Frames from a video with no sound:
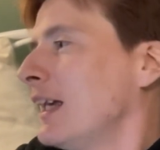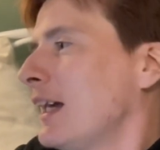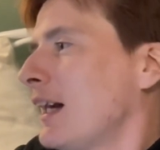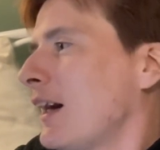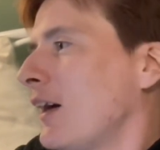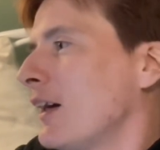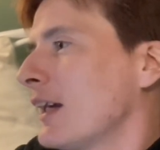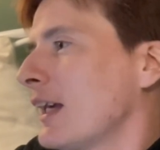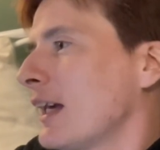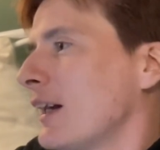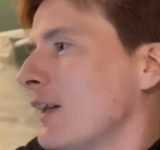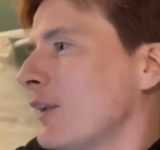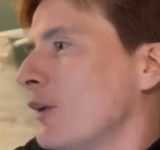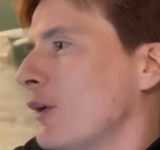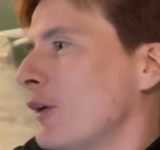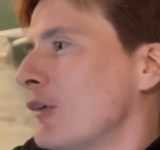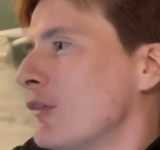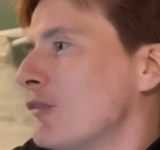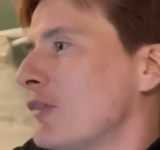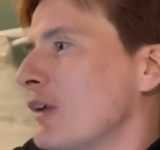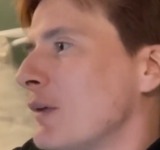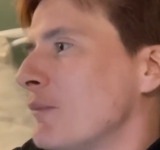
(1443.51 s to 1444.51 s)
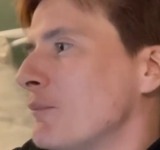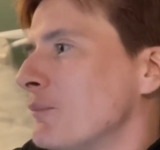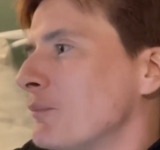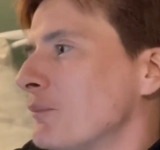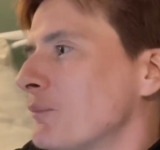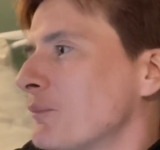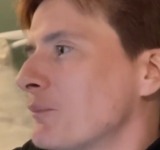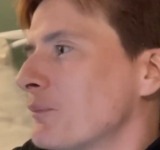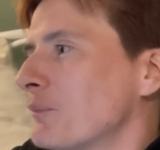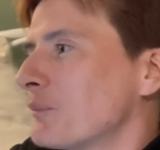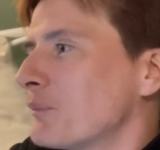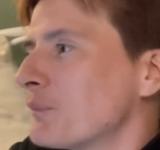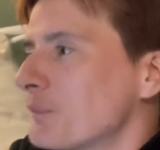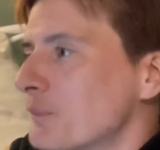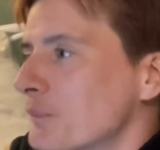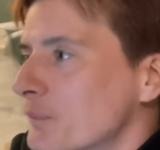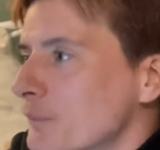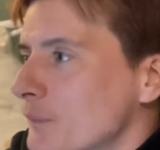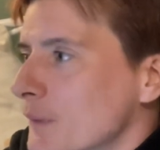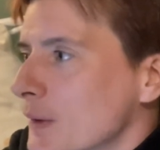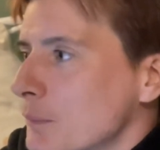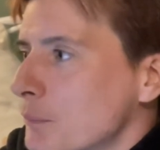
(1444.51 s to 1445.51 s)
I get a lot of
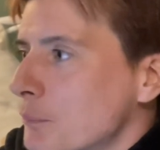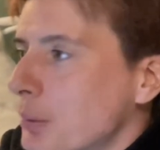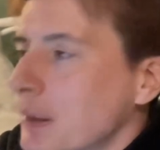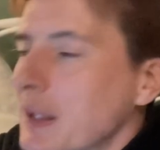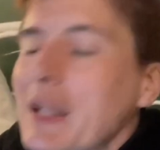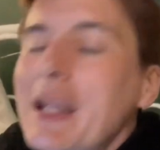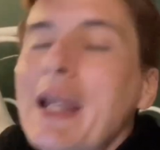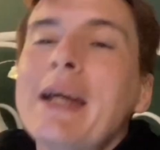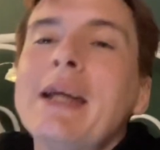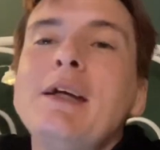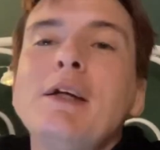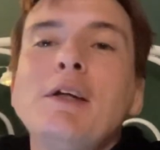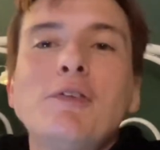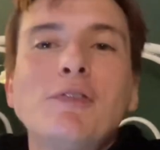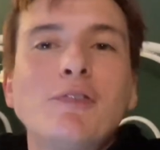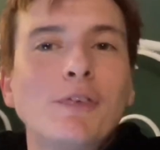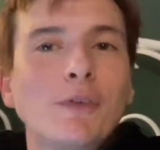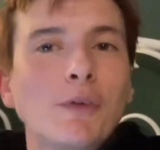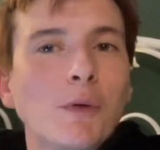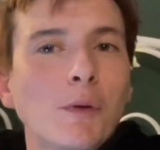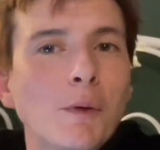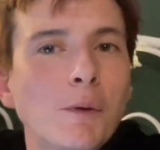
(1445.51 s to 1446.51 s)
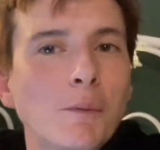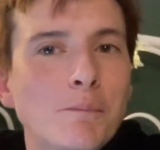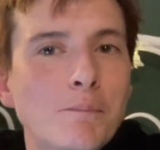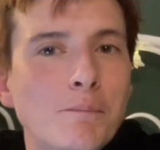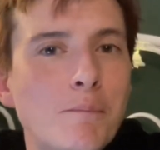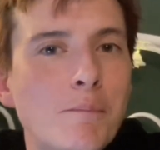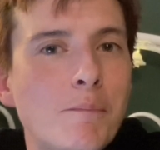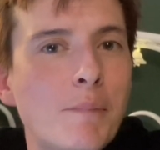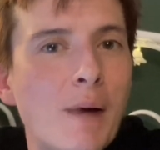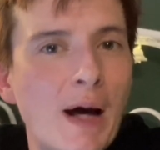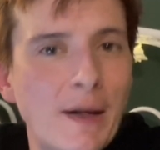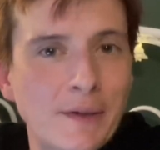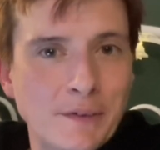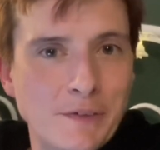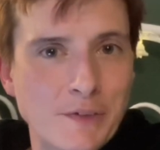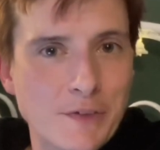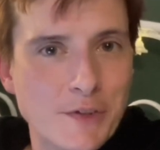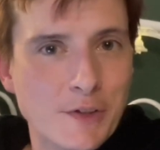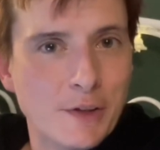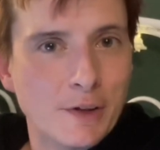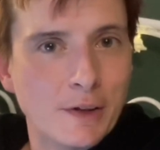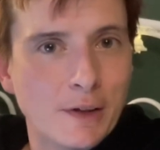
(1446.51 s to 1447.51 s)
playful
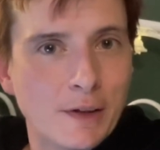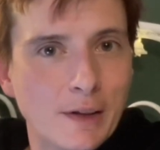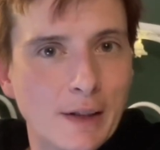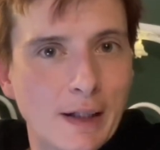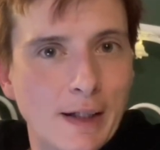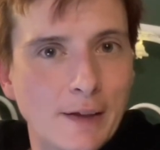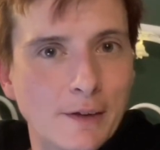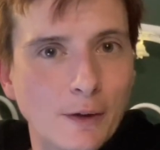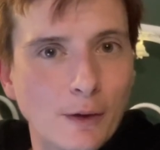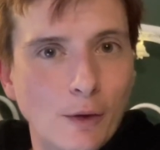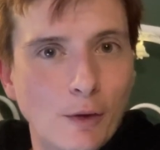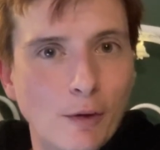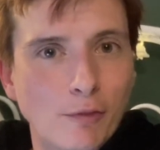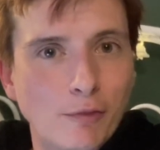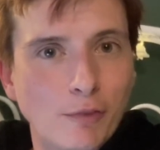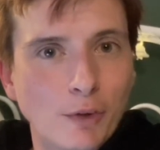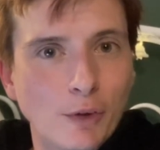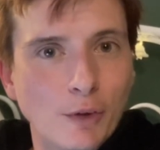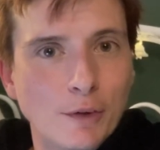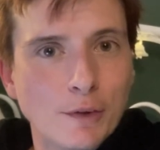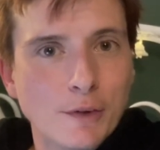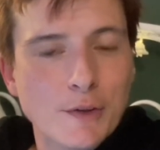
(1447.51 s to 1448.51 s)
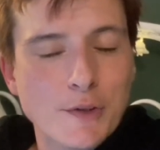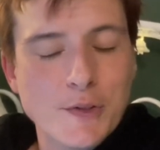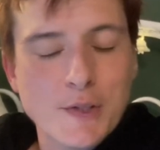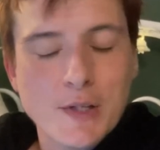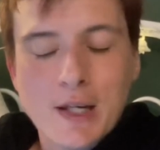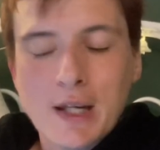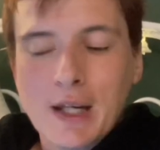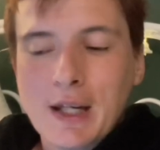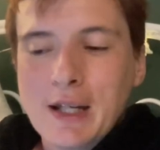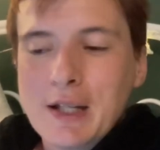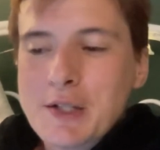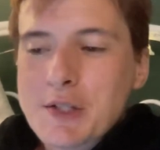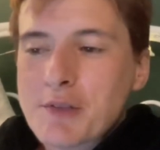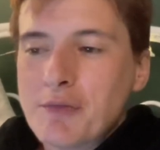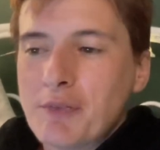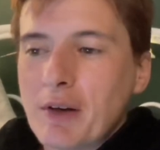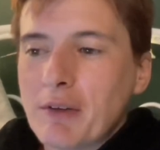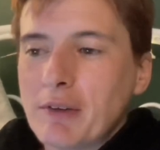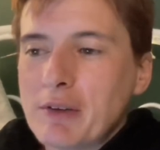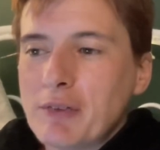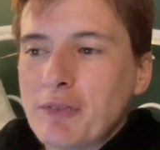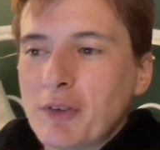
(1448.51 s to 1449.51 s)
banter and a lot of looks. It's
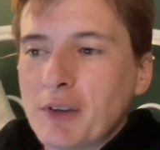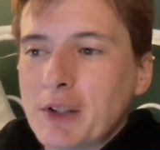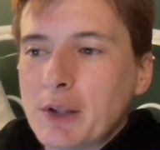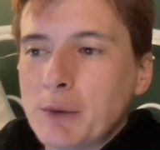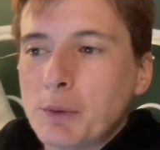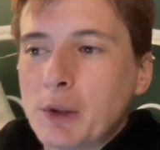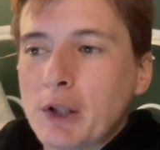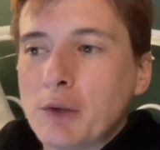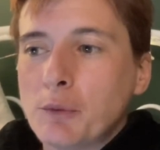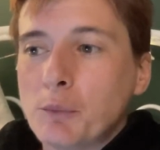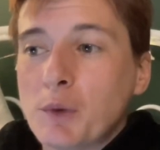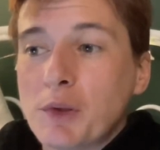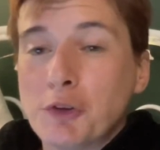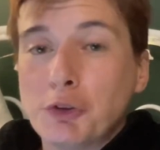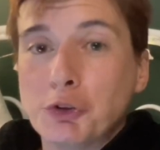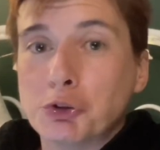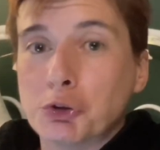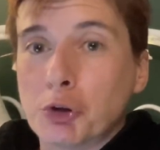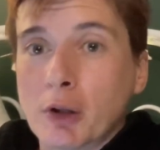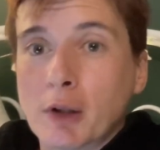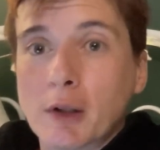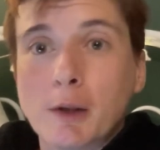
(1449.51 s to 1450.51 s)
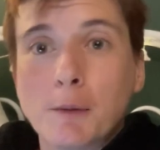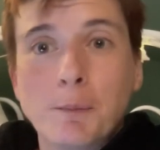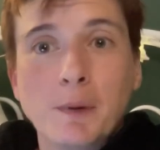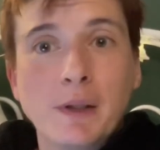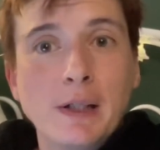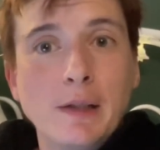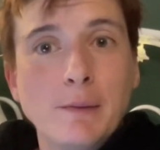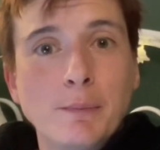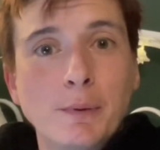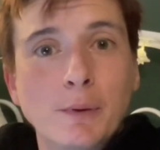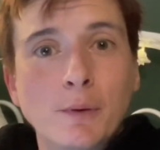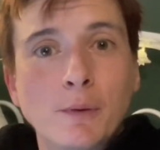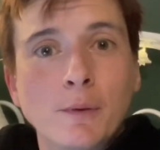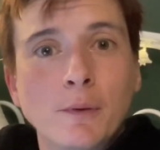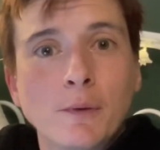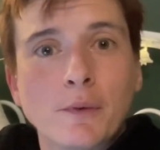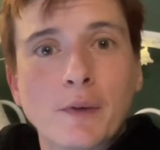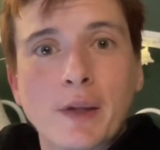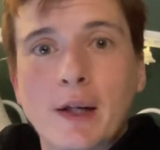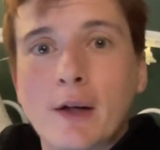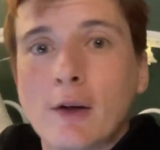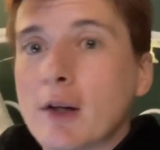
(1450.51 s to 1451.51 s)
very funny when with drunk people,
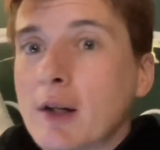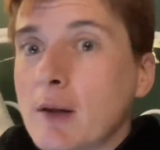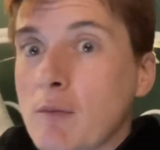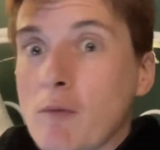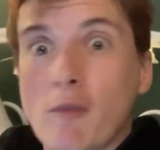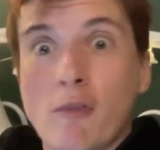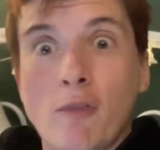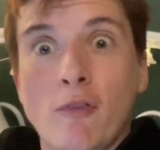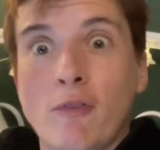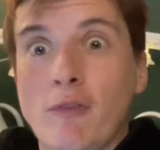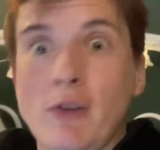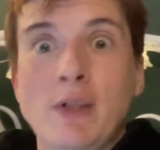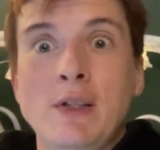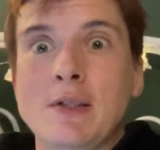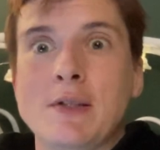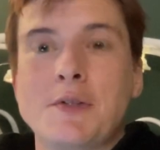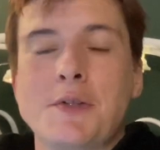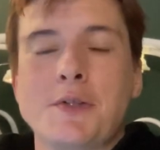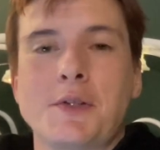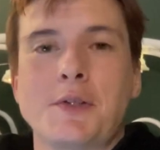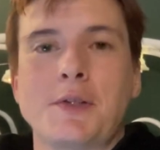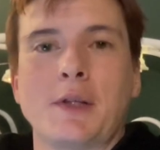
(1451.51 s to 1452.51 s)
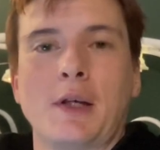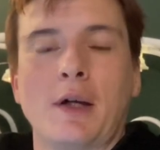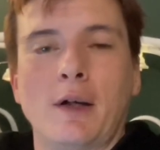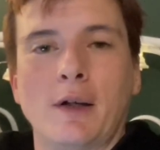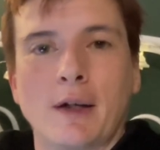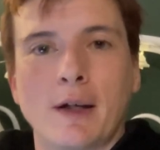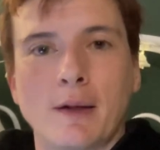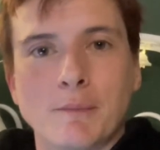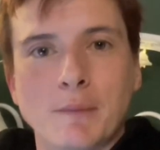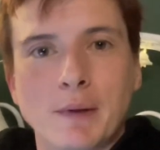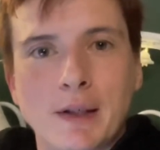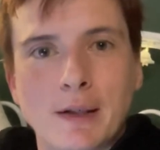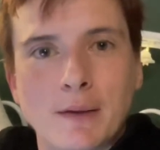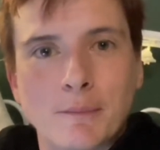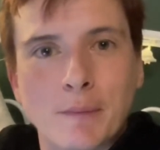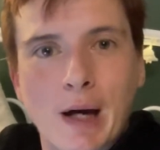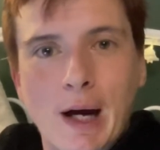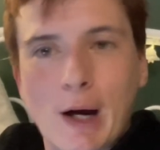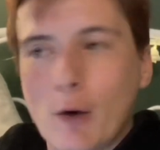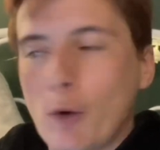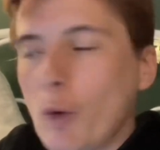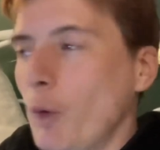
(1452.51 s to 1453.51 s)
they are convinced that I am him
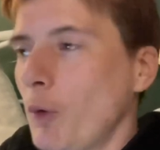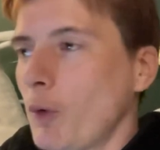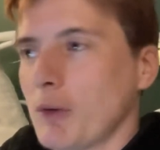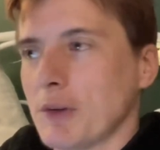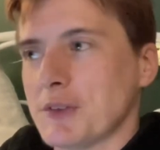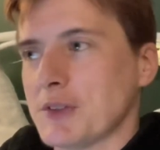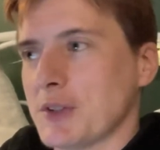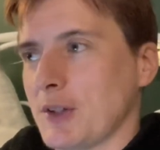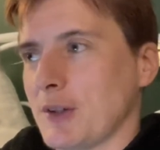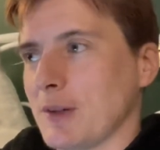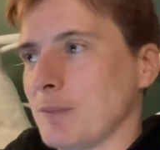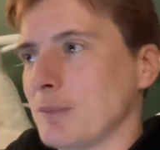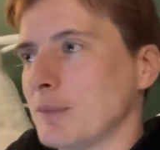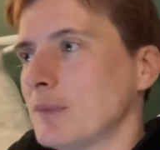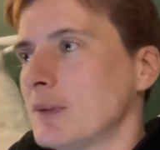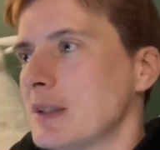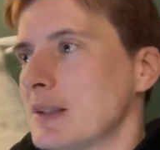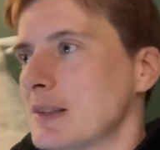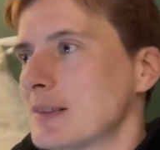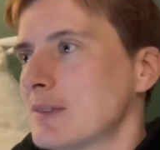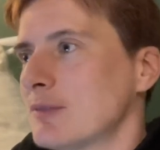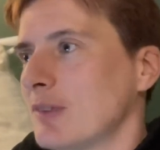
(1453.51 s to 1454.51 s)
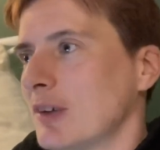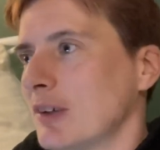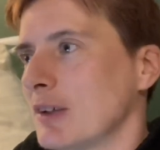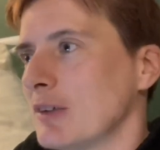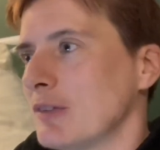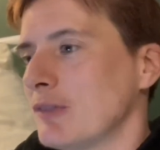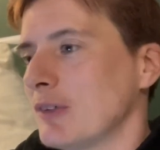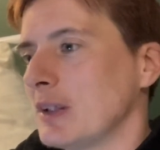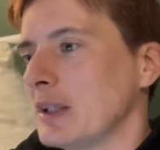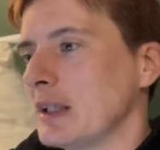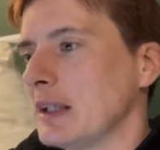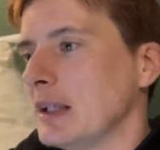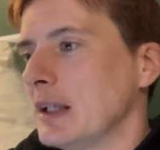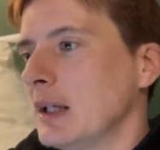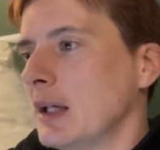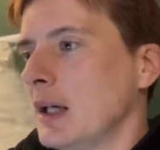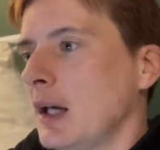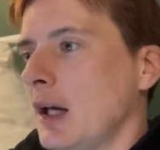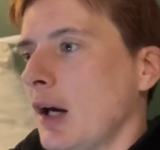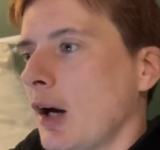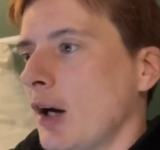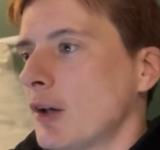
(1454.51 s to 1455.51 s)
all the time. It's very funny.
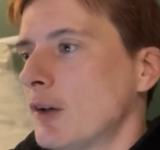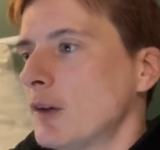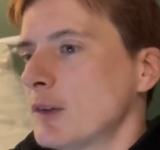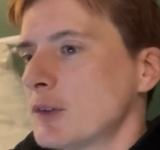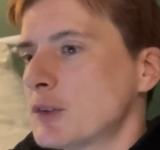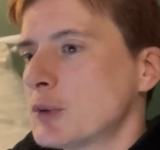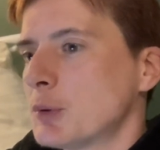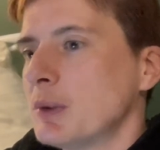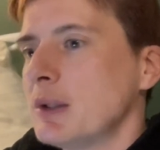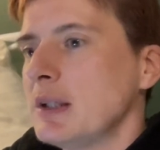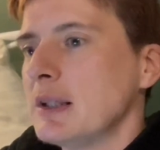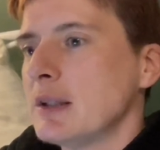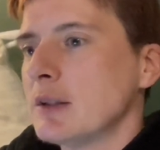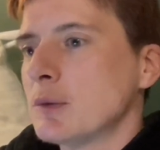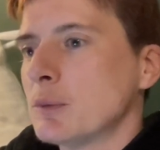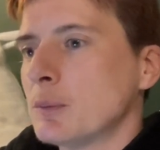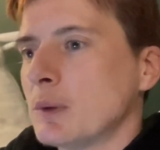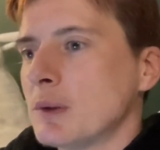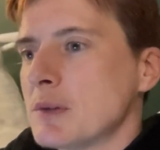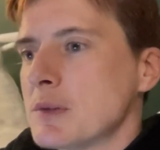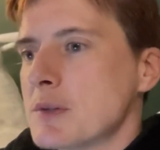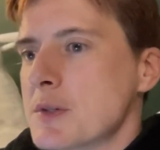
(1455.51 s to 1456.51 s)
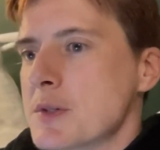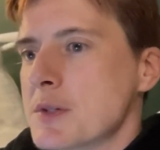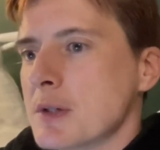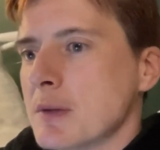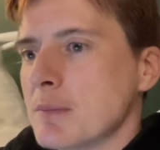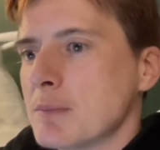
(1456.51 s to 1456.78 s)
I got tweeted once.